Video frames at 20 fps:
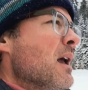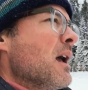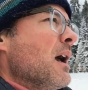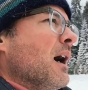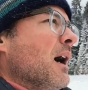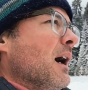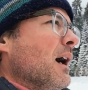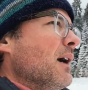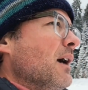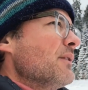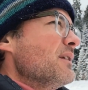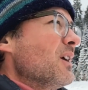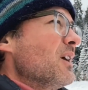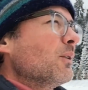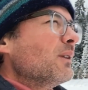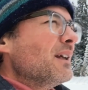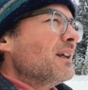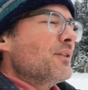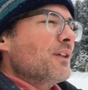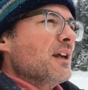The
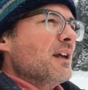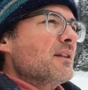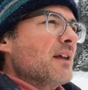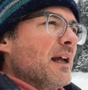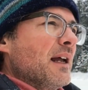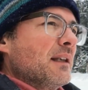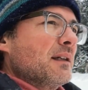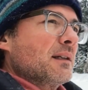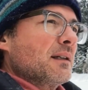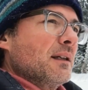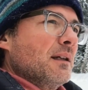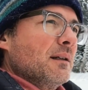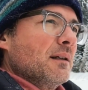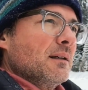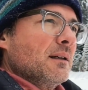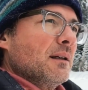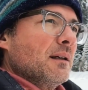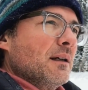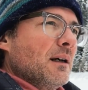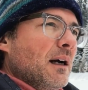only thing that
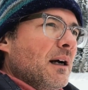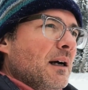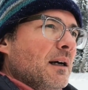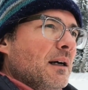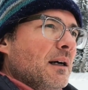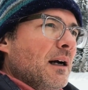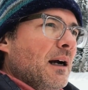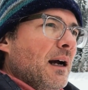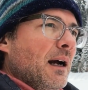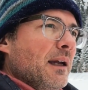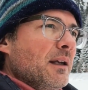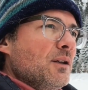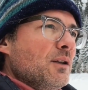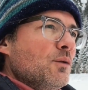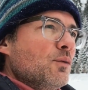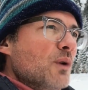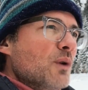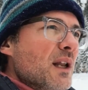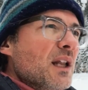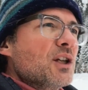I
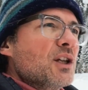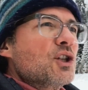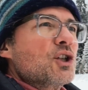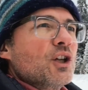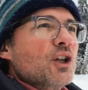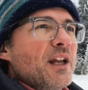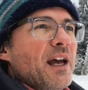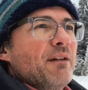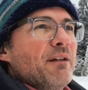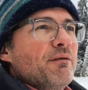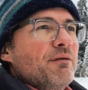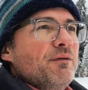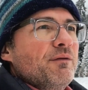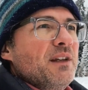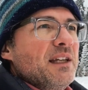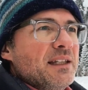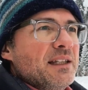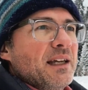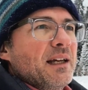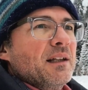really should have
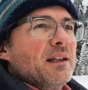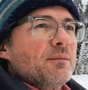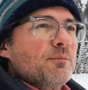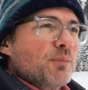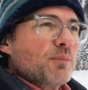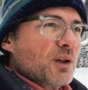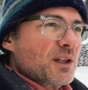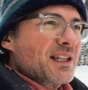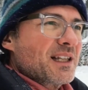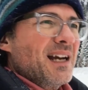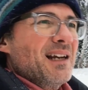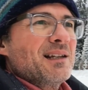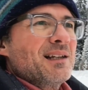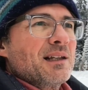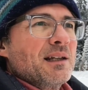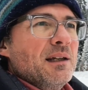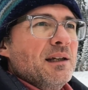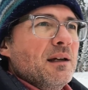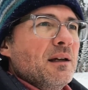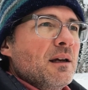detailed
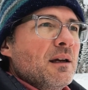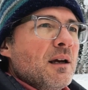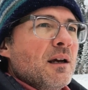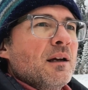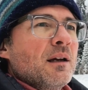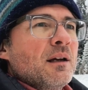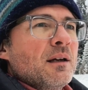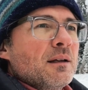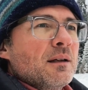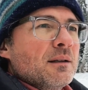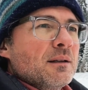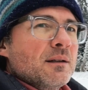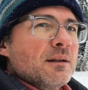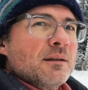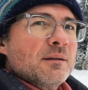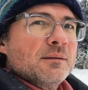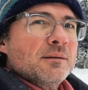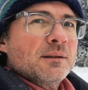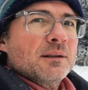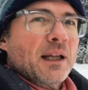precisely,
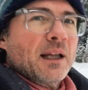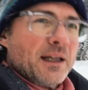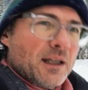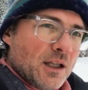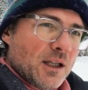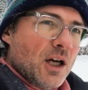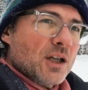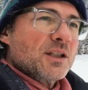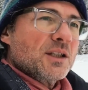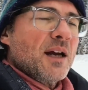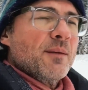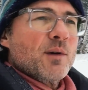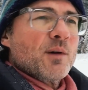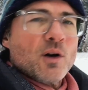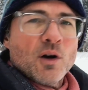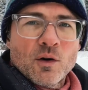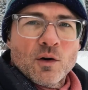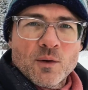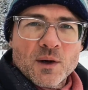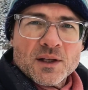like a long time
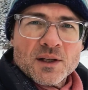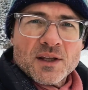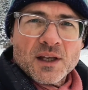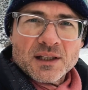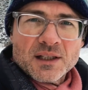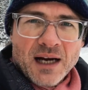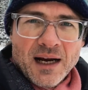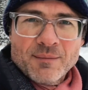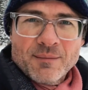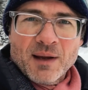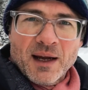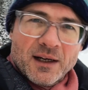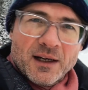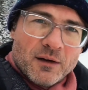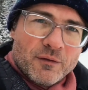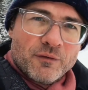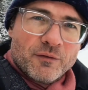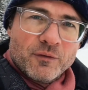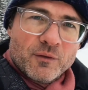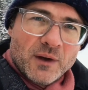ago, was the timeline
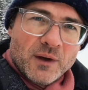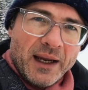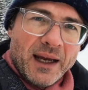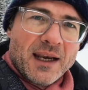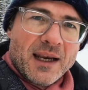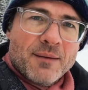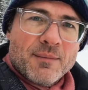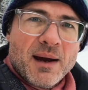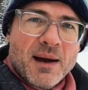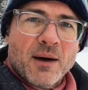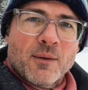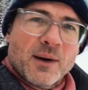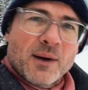of Erlaber.